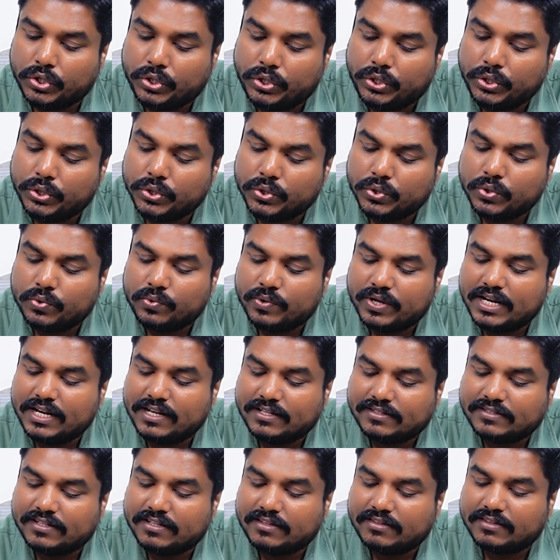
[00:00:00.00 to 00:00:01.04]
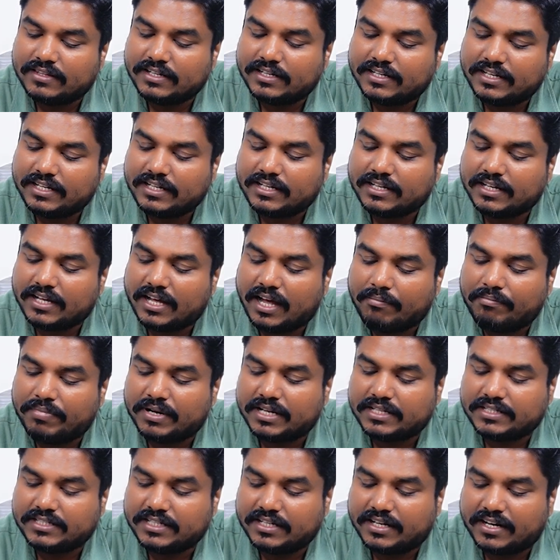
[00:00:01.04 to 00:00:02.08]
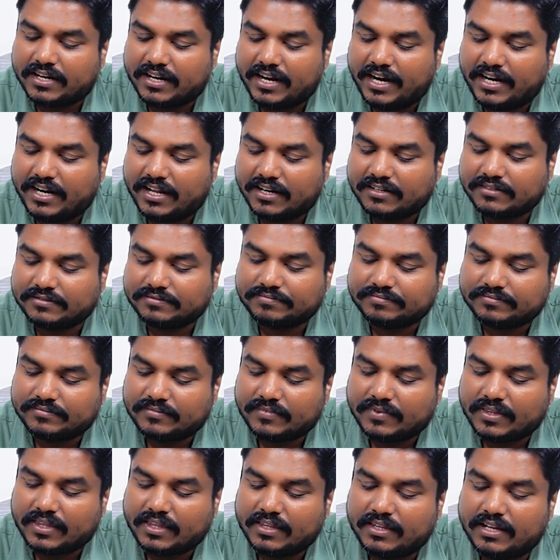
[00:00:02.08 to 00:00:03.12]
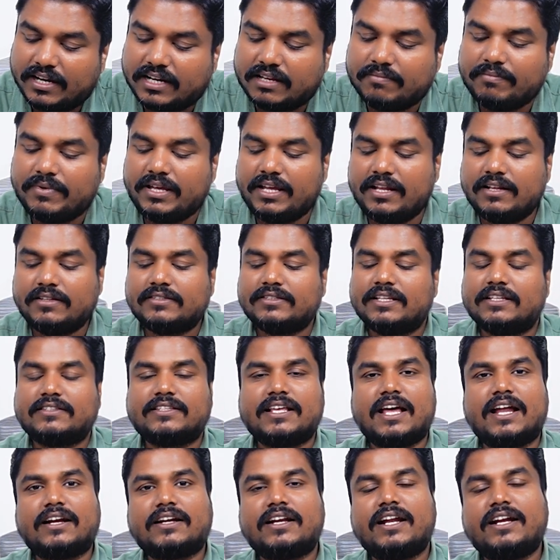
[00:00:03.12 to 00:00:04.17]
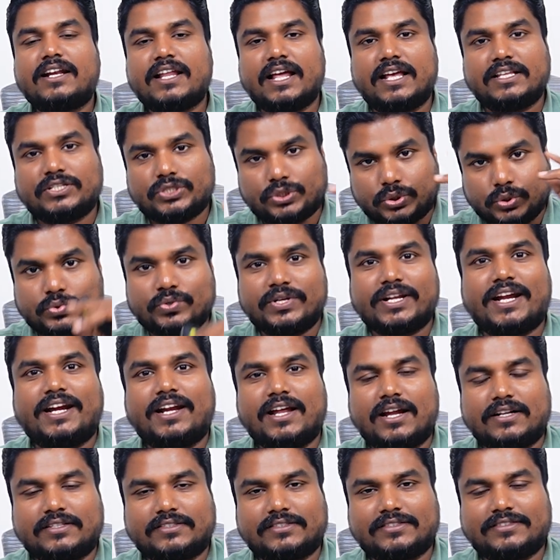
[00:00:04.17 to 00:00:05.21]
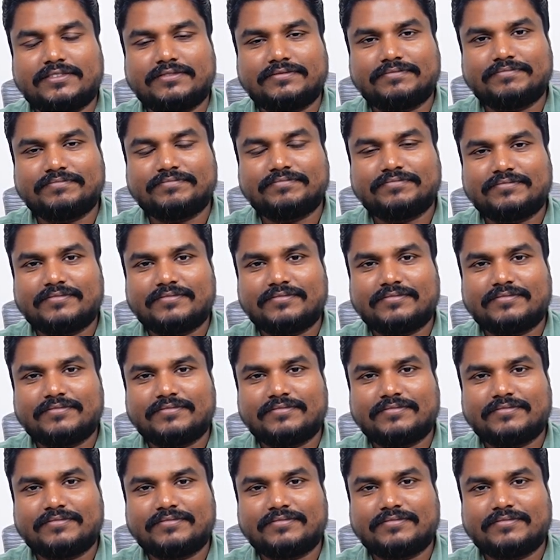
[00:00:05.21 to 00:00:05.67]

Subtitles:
dual synthetic aperture radar. That means the satellite has two radars.